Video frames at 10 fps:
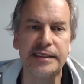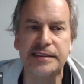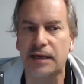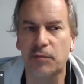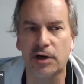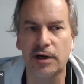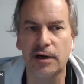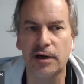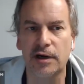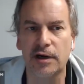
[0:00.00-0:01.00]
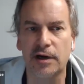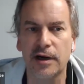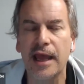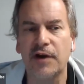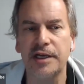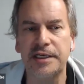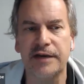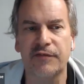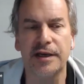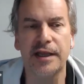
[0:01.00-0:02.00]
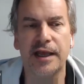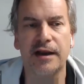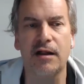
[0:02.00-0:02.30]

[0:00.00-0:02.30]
similar and very different.